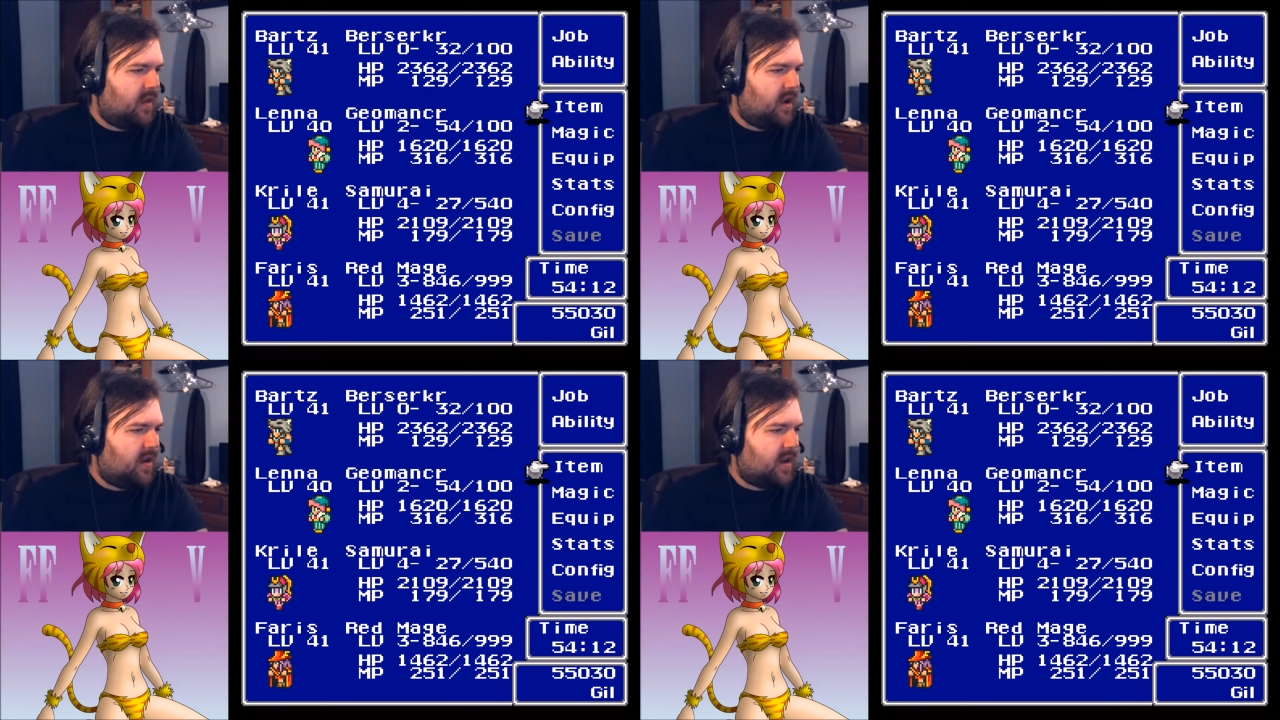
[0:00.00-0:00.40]

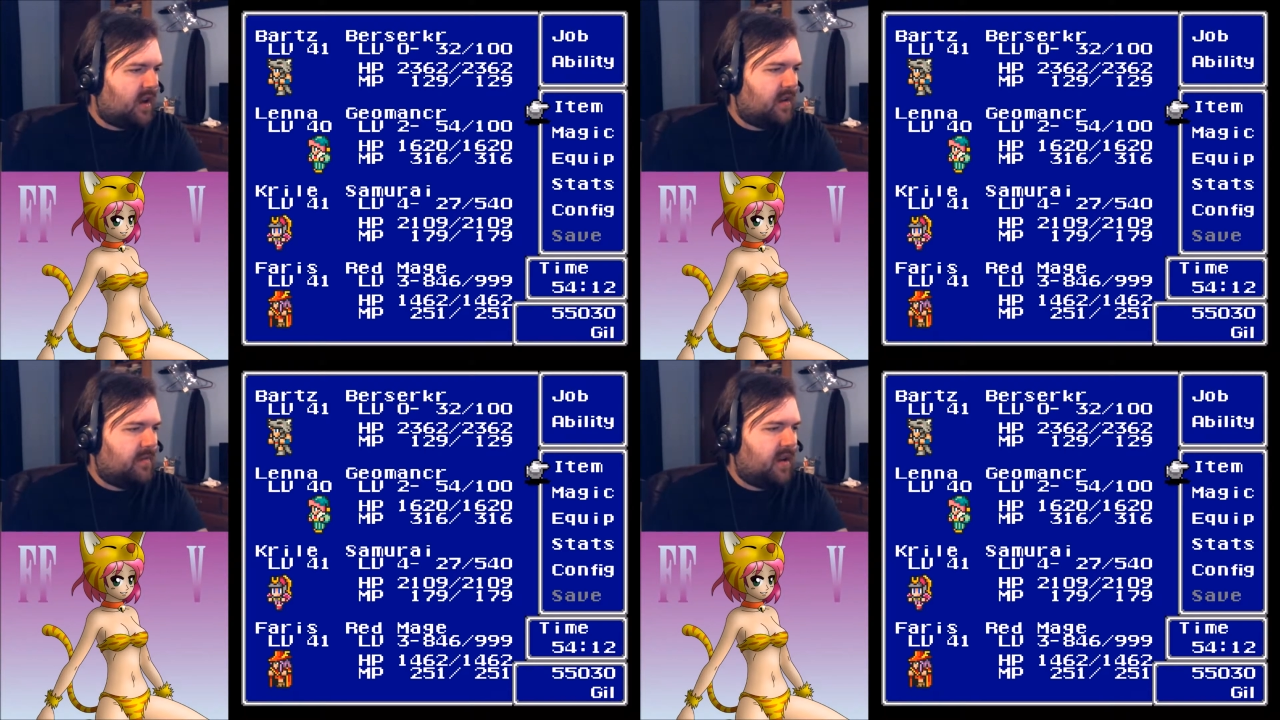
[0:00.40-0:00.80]

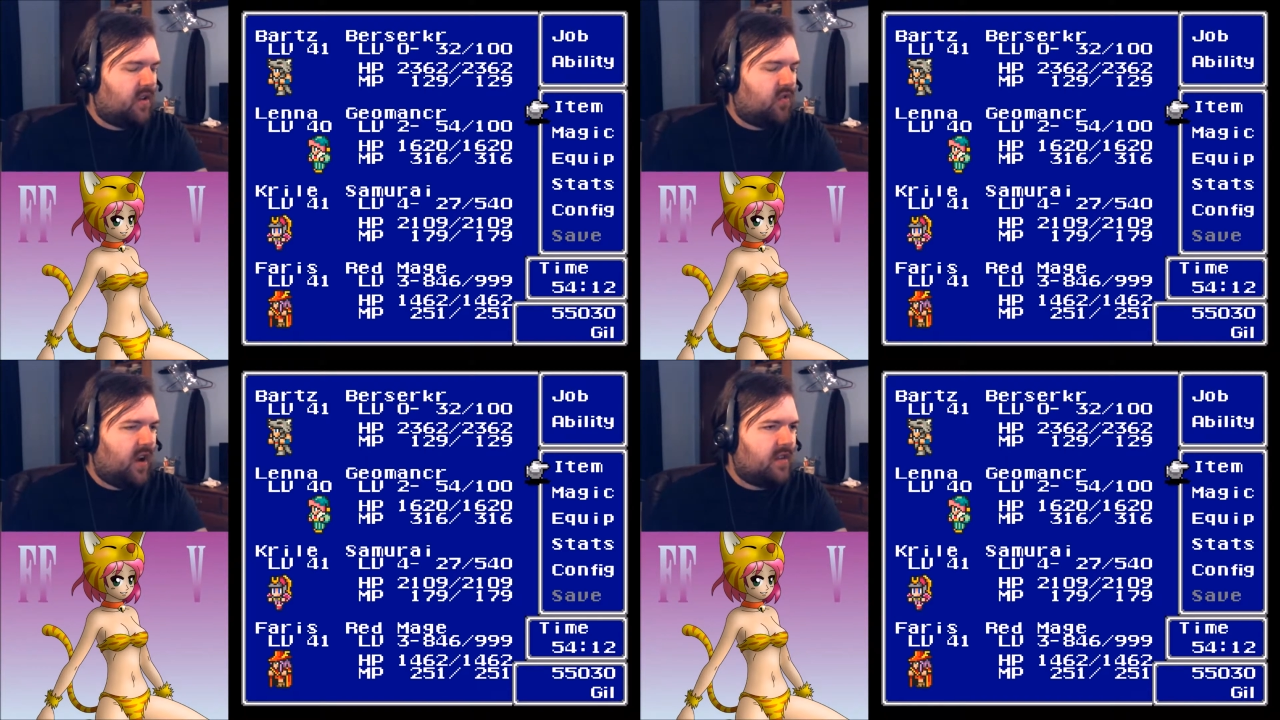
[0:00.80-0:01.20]
Okay,
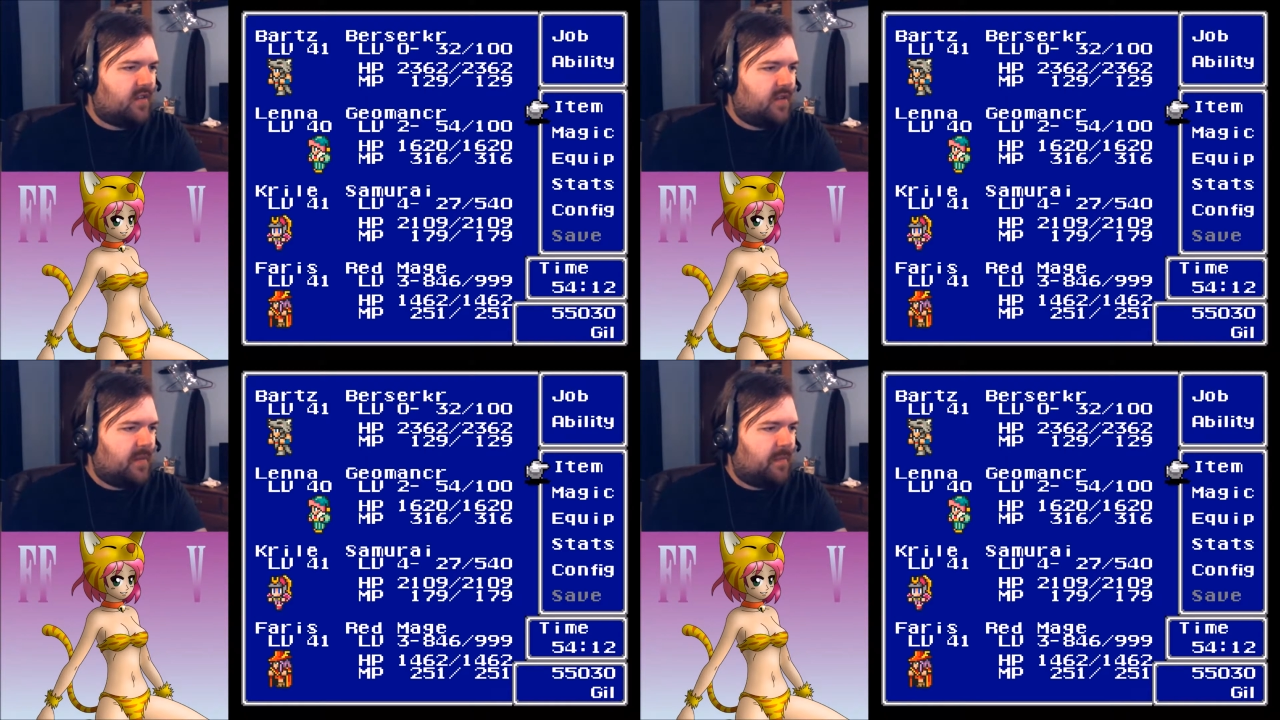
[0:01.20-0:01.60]
it
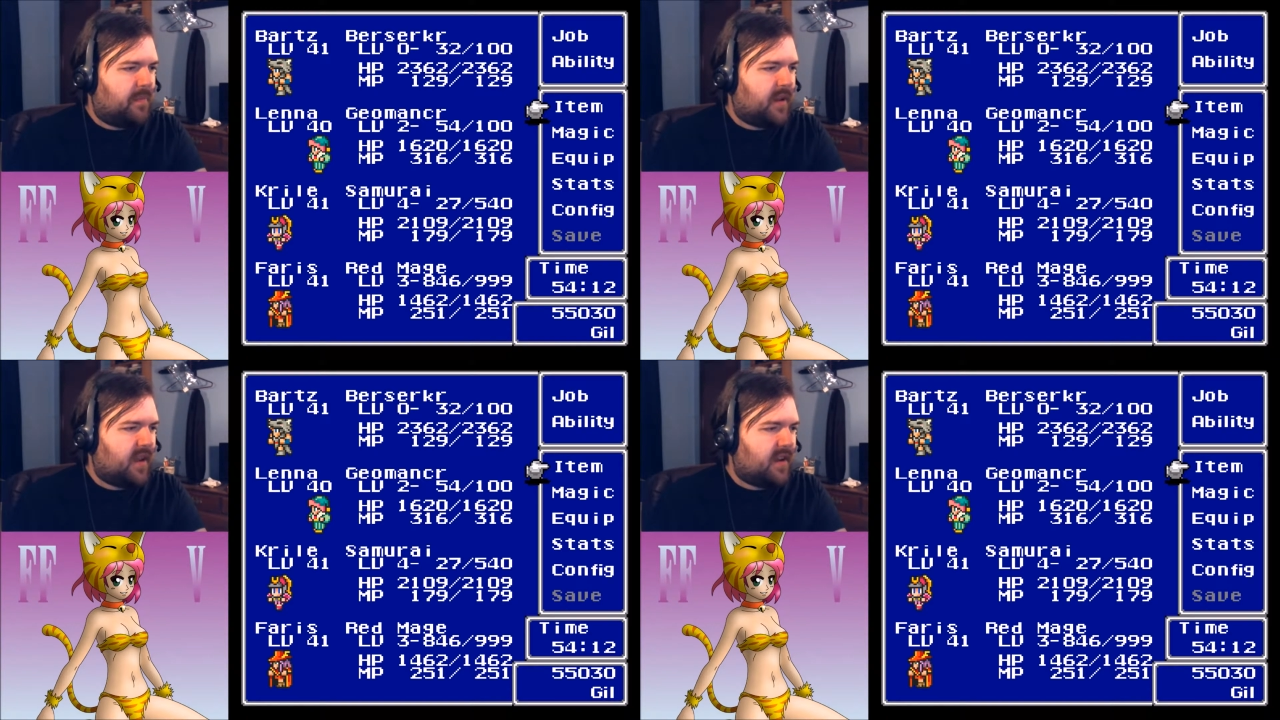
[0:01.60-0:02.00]
grants you the
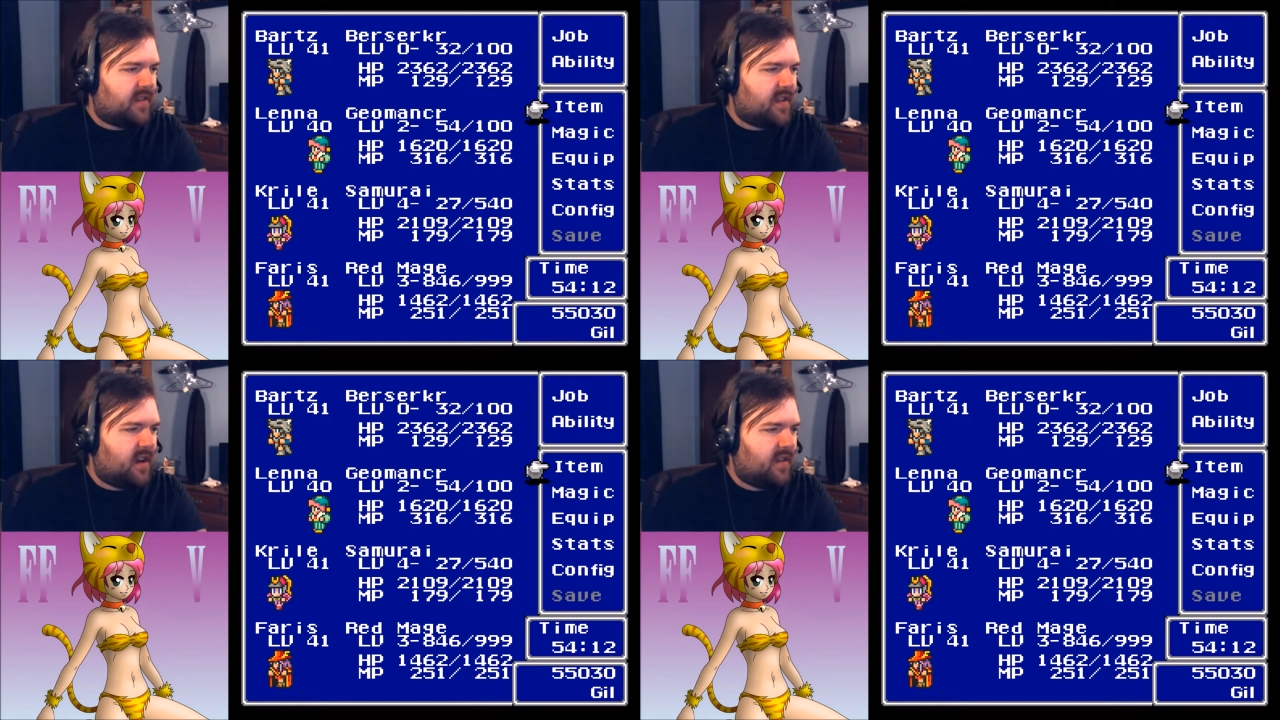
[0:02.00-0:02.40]
blink
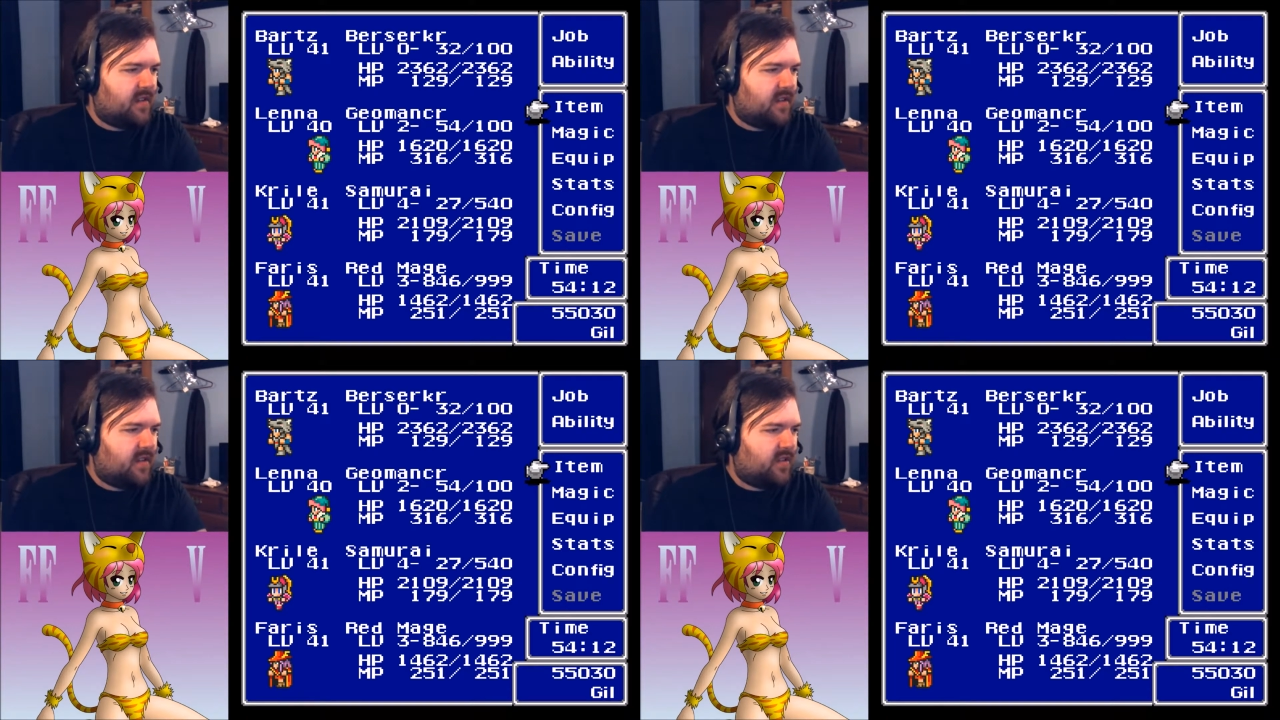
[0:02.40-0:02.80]

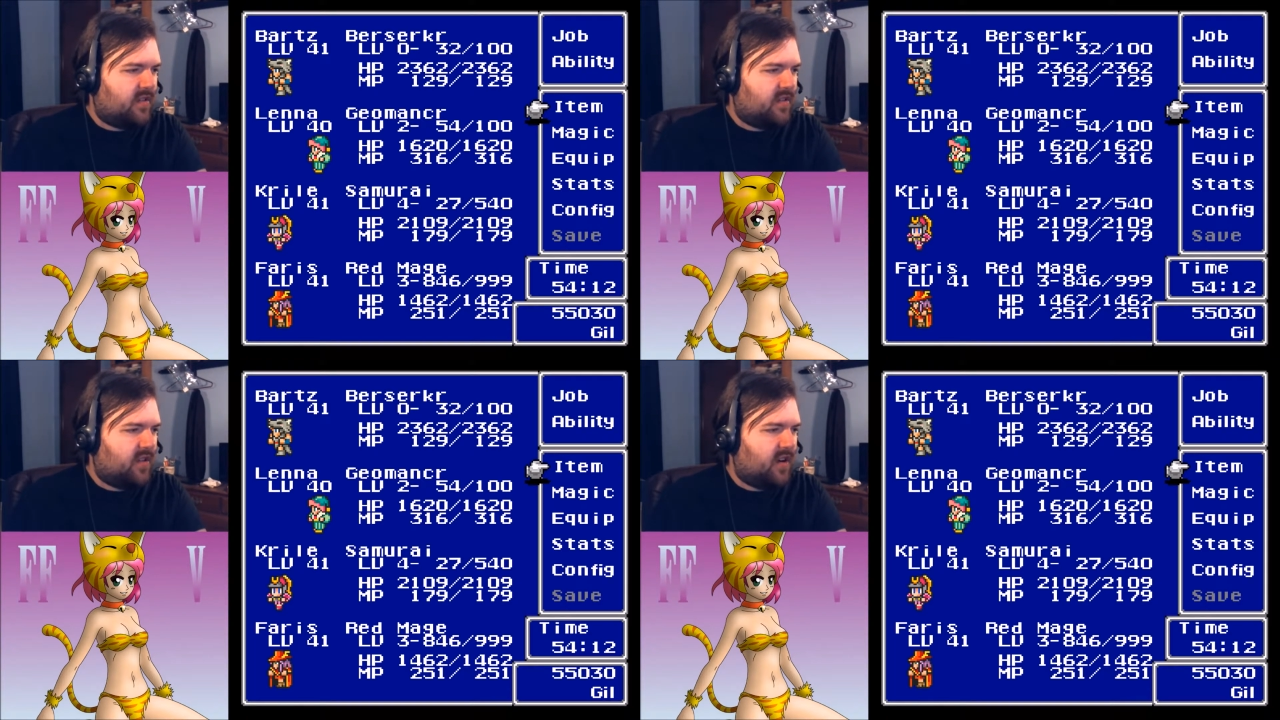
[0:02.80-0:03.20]
status at the
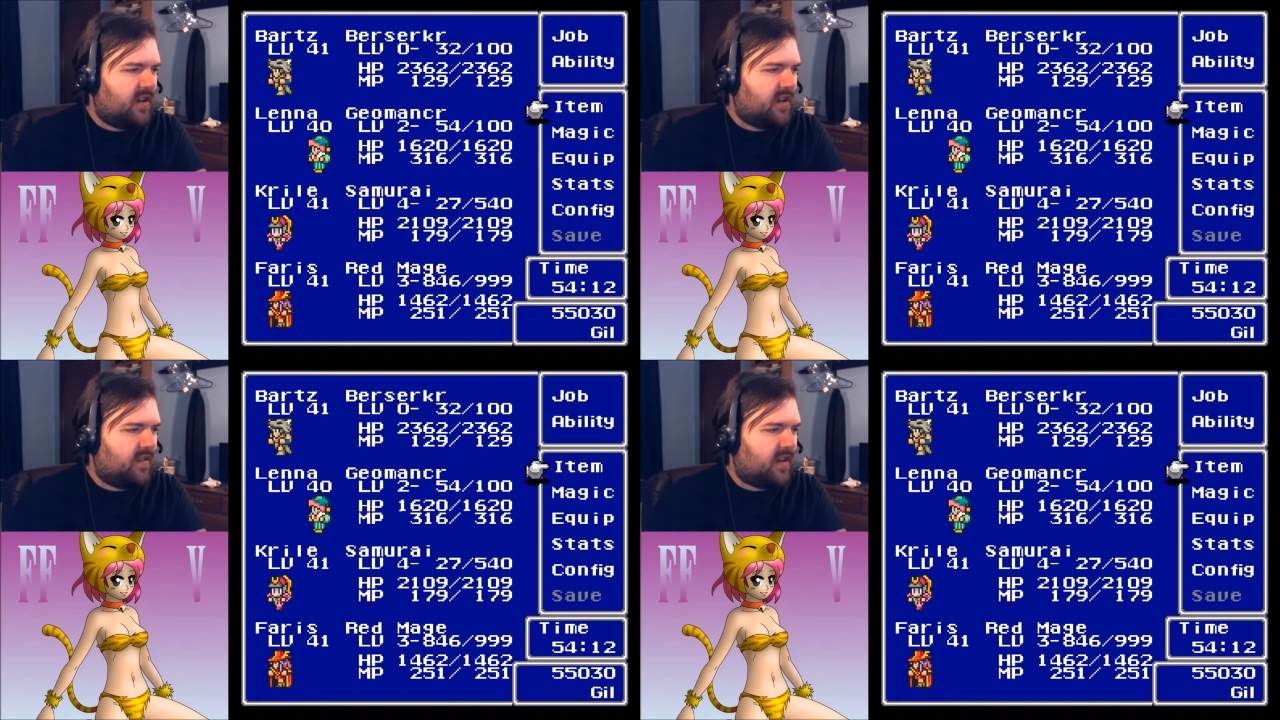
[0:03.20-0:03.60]

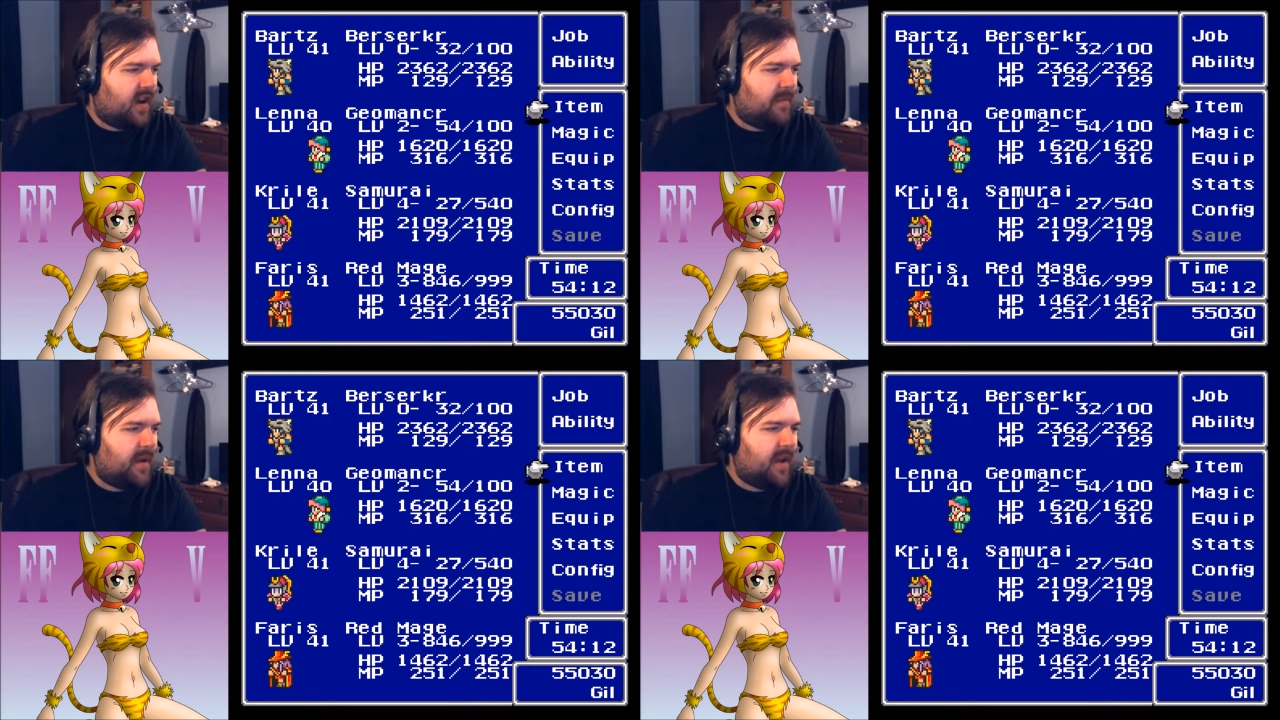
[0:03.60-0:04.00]
start of
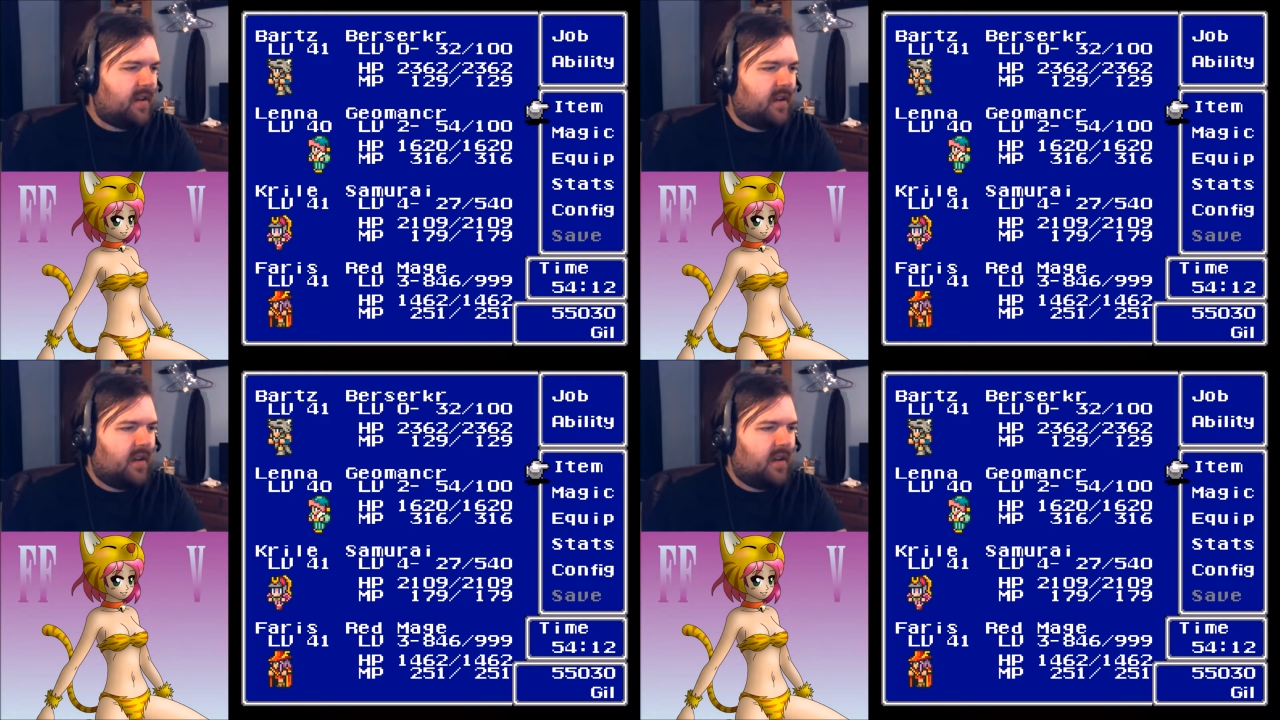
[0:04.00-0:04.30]
combat,